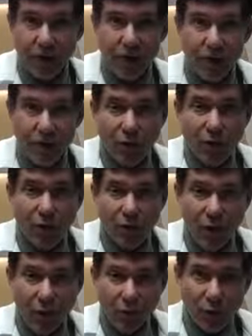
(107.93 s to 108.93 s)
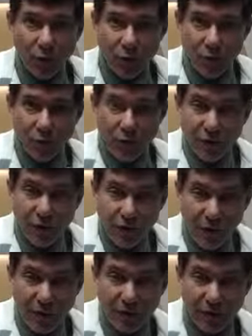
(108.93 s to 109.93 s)
So what we would do if you
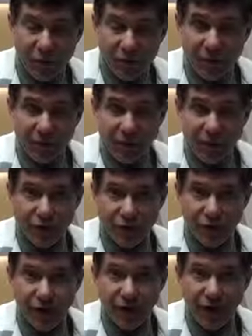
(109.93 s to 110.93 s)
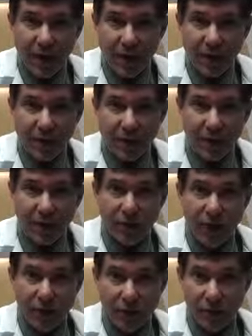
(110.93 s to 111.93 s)
came in for a procedure
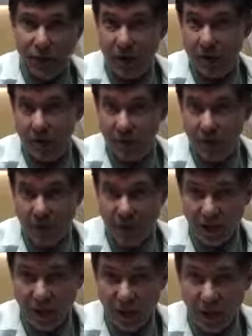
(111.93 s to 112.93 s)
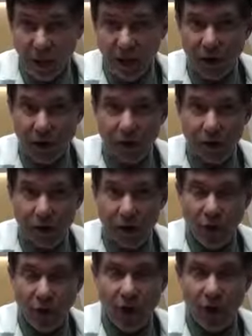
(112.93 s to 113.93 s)
is we would select the area that we're going
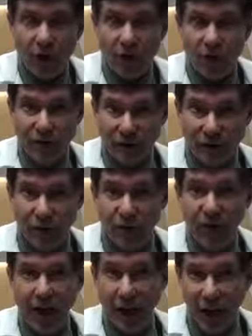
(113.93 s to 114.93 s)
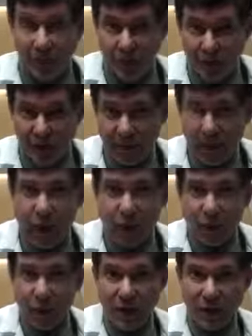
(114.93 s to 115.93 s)
to work on, for example, the abdomen.
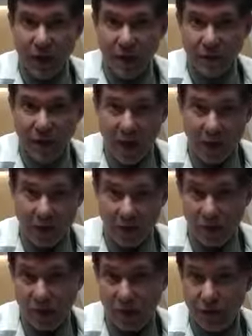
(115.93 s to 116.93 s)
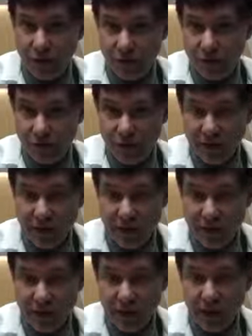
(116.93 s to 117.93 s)
We'd numb that with what's called
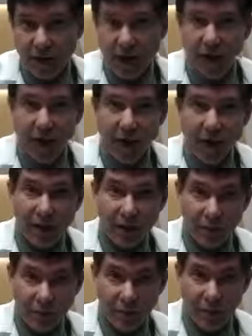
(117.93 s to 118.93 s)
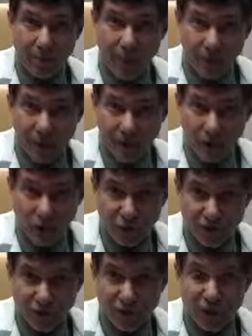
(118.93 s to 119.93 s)
tumescent numbing medication,
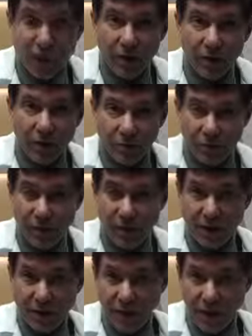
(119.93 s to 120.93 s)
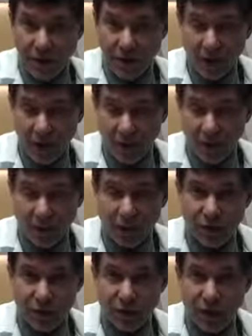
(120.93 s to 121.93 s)
or tumescent lidocaine,
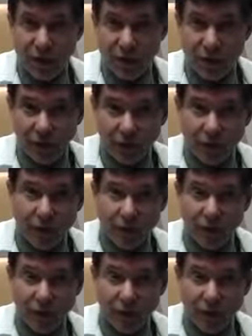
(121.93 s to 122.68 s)
which is a very dilute